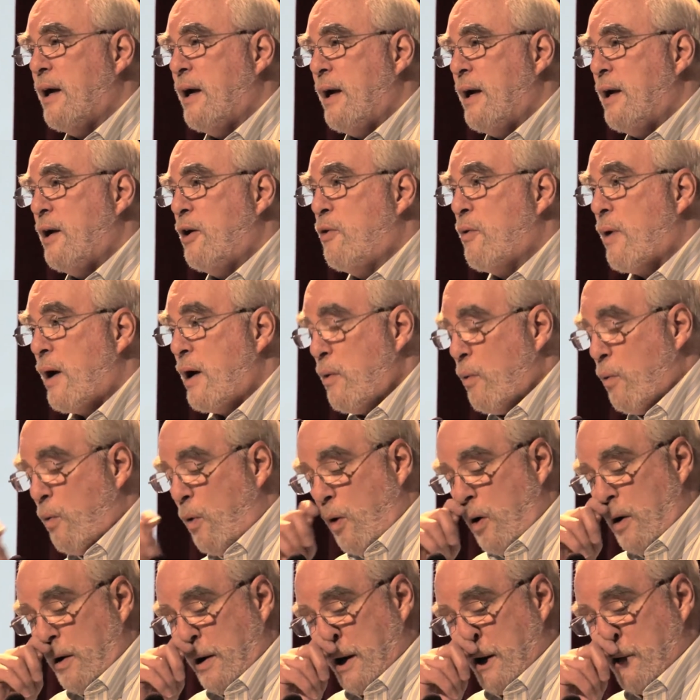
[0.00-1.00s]
a Great
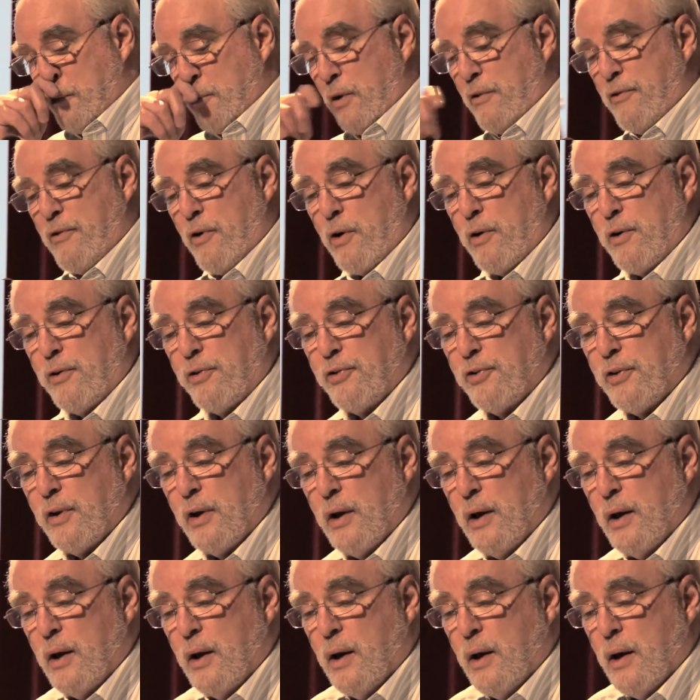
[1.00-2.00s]
Wall in reverse,
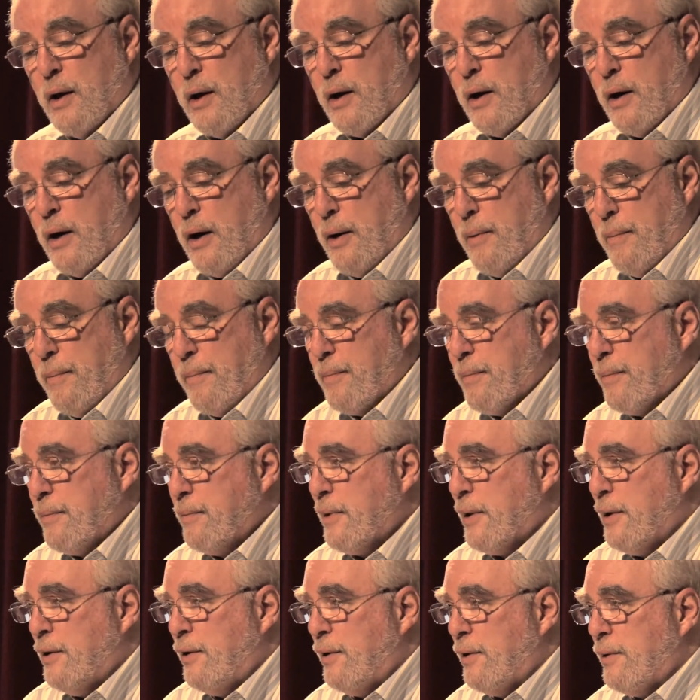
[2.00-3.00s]

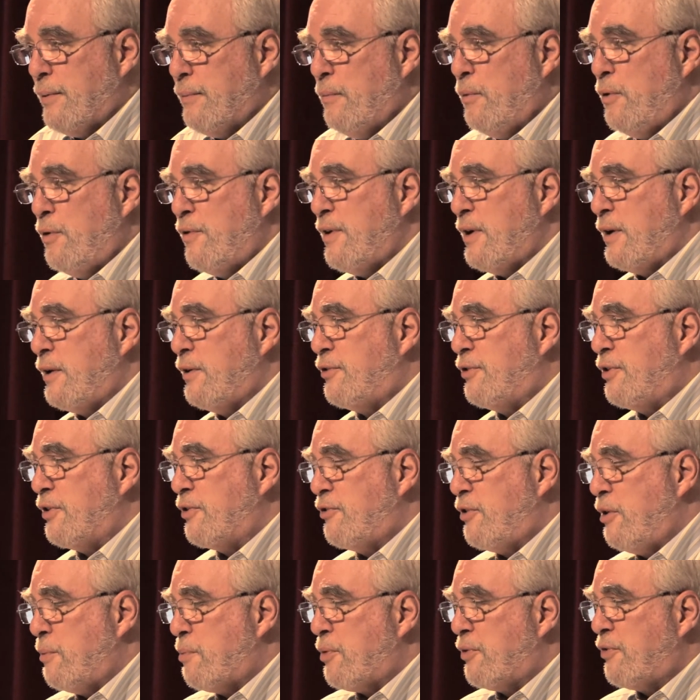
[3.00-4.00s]
moving
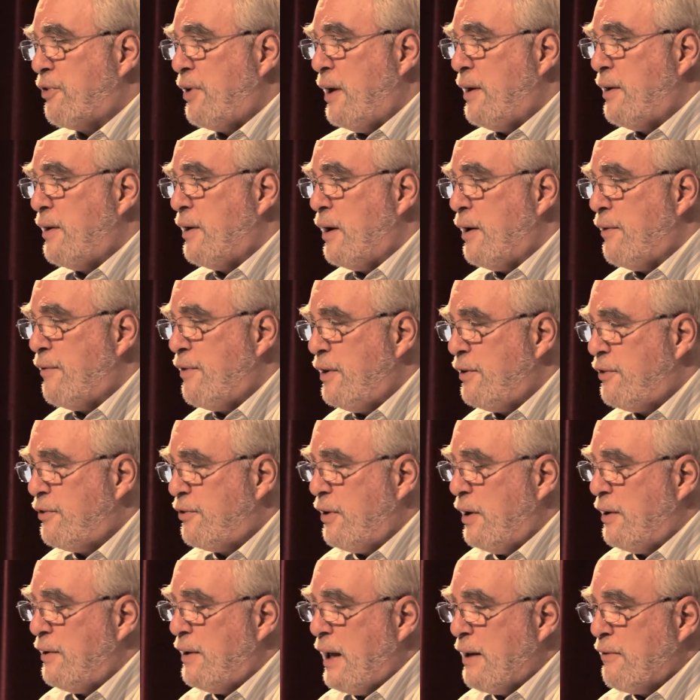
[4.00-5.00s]
60% of
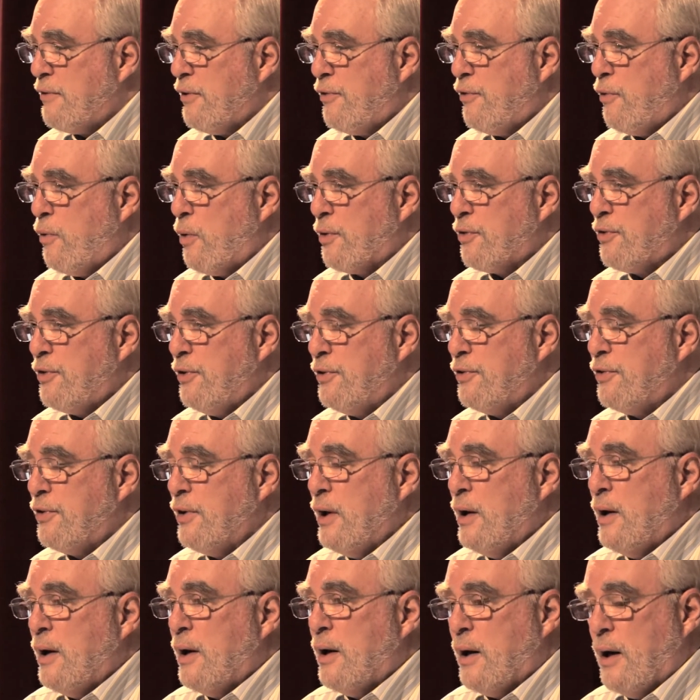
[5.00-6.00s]
its naval forces
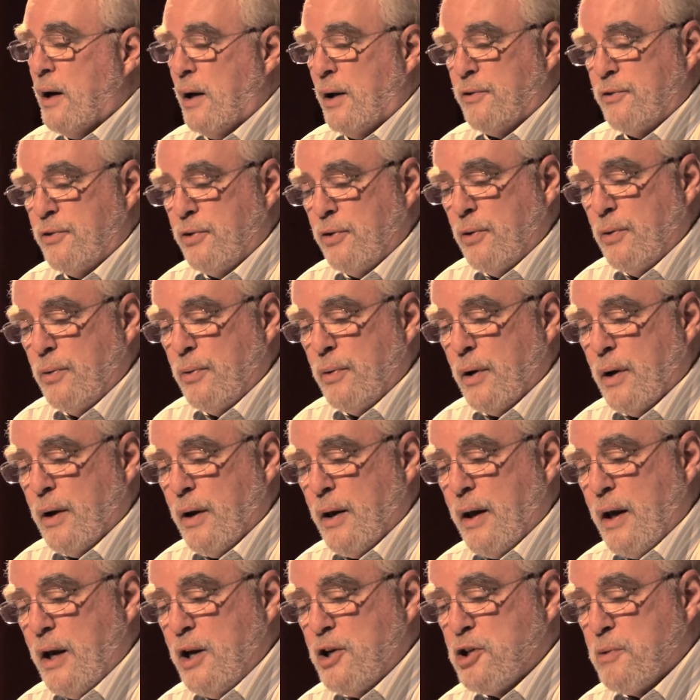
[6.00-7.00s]
to
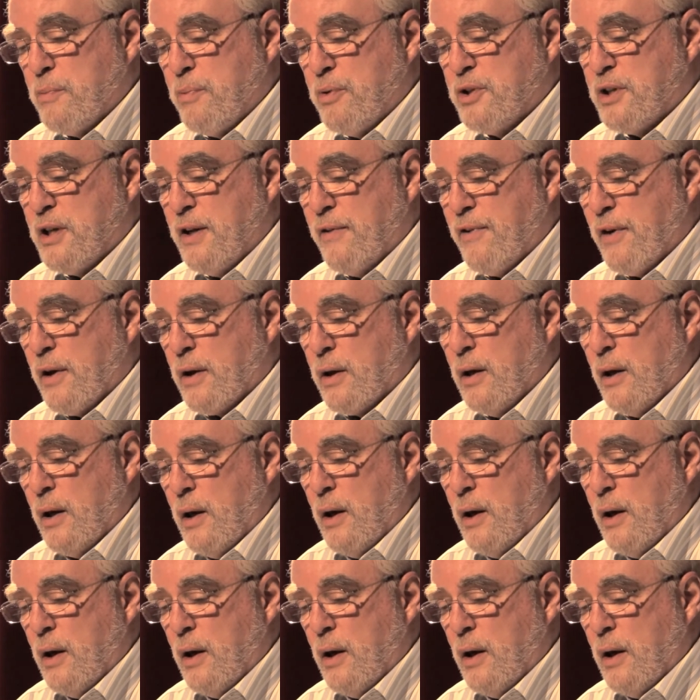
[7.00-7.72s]
Asia Pacific,